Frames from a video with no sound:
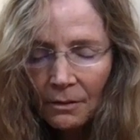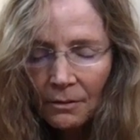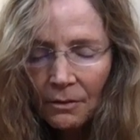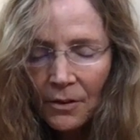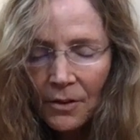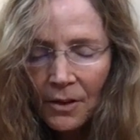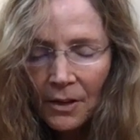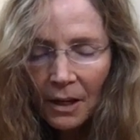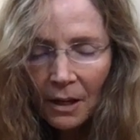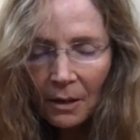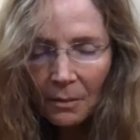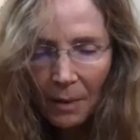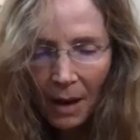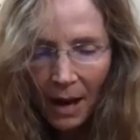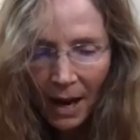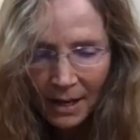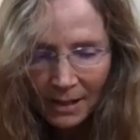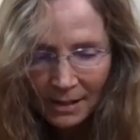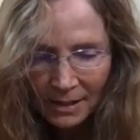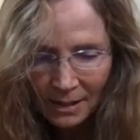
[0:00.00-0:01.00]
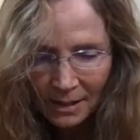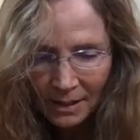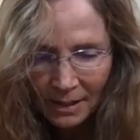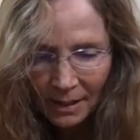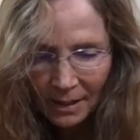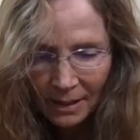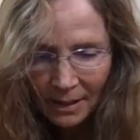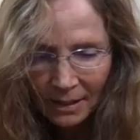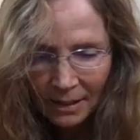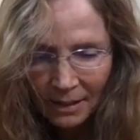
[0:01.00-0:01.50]
for the
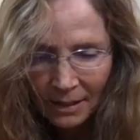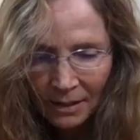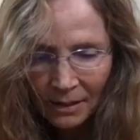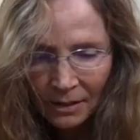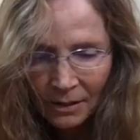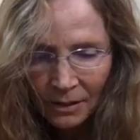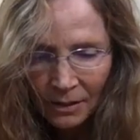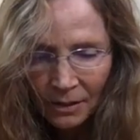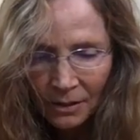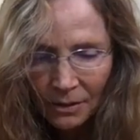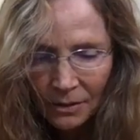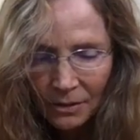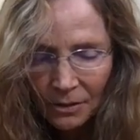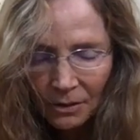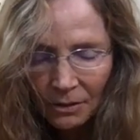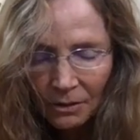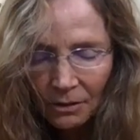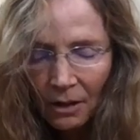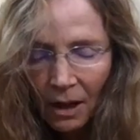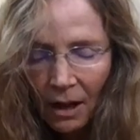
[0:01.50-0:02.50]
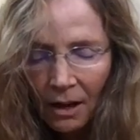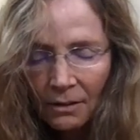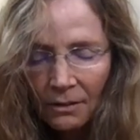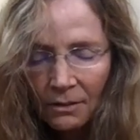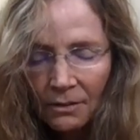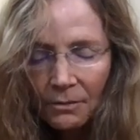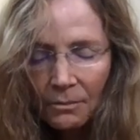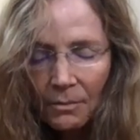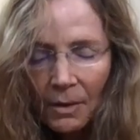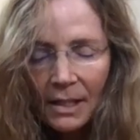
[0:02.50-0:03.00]
capacity to
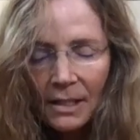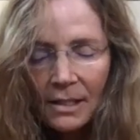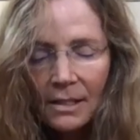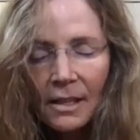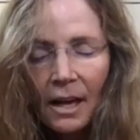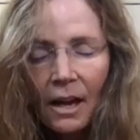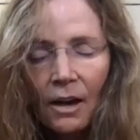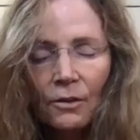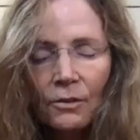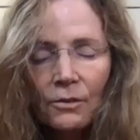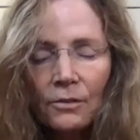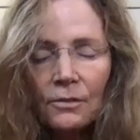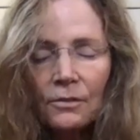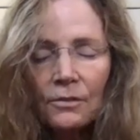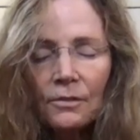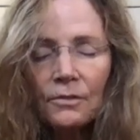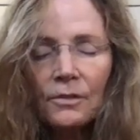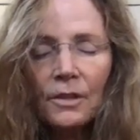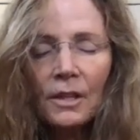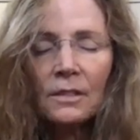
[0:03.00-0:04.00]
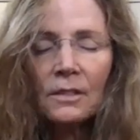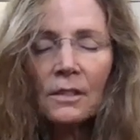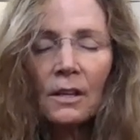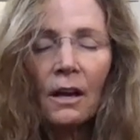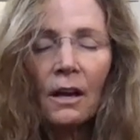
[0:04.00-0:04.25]
love myself and